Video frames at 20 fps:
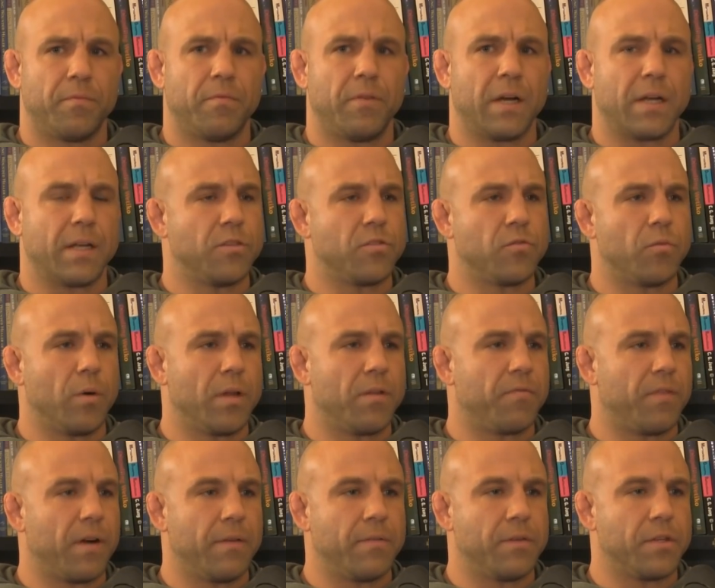fucking
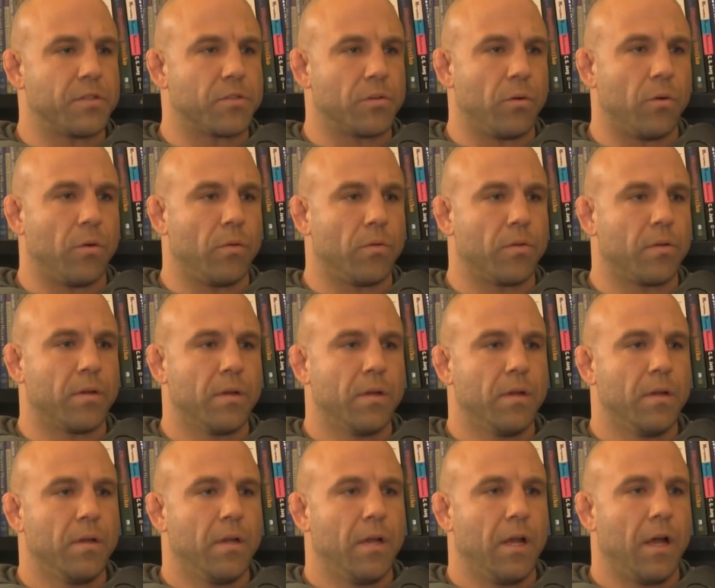25 years old.
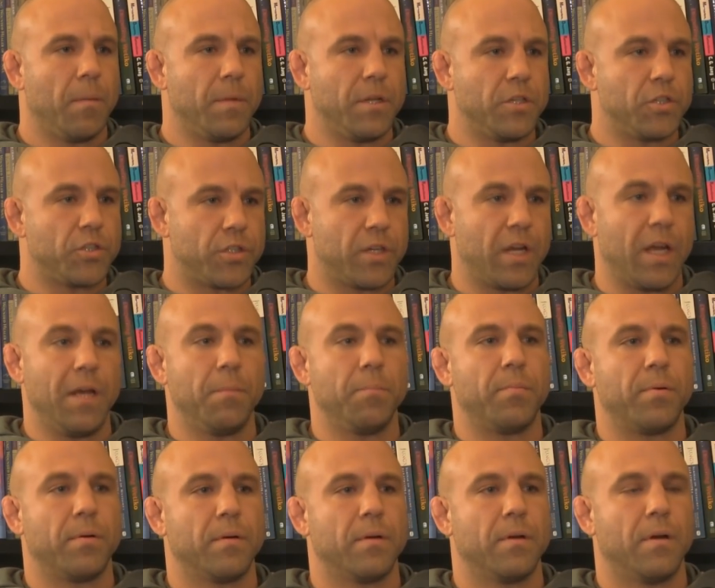I'm in
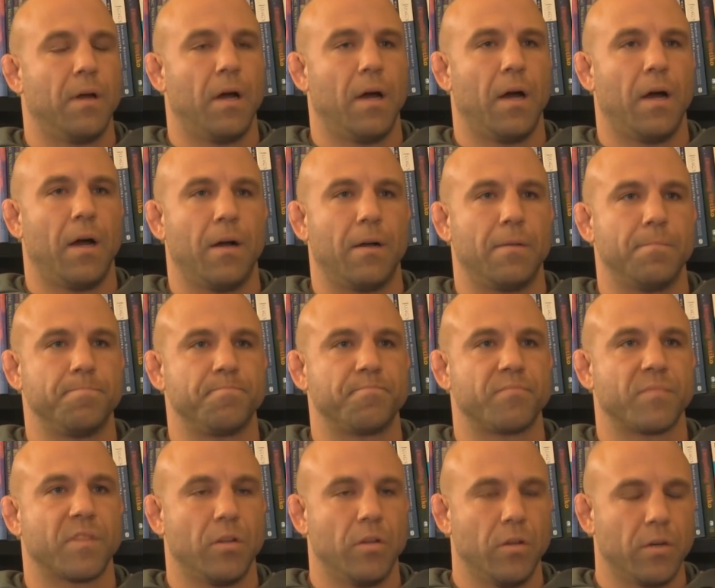shape, um,
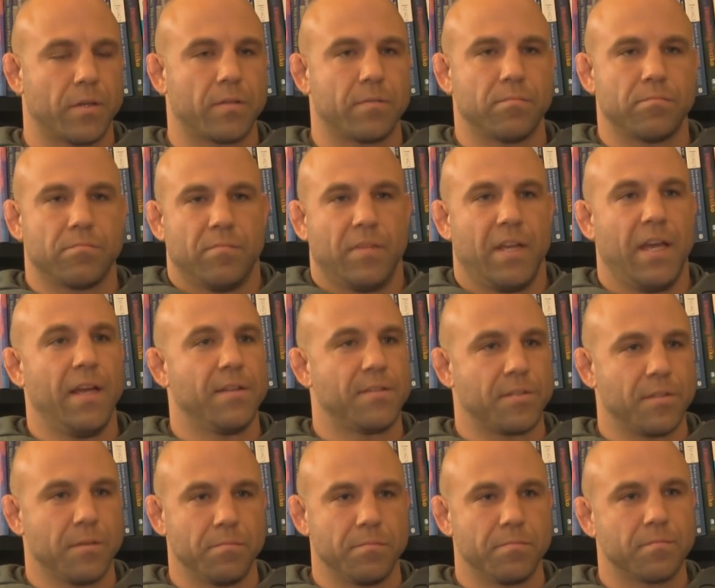look
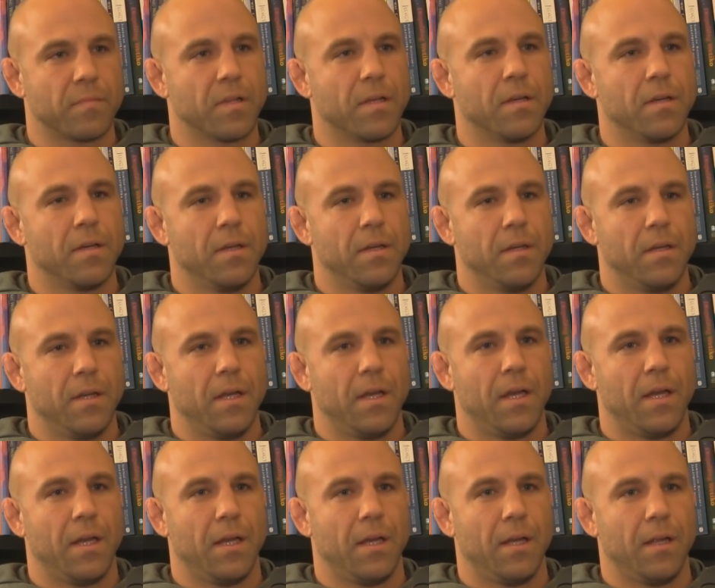handsome,
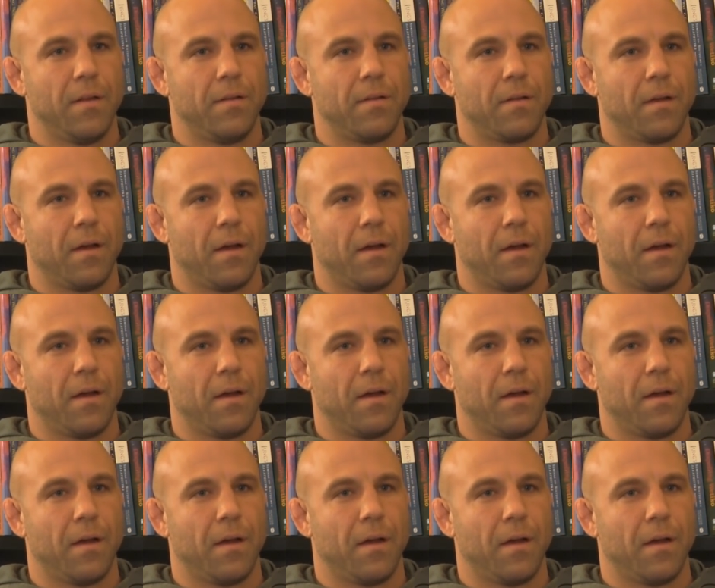and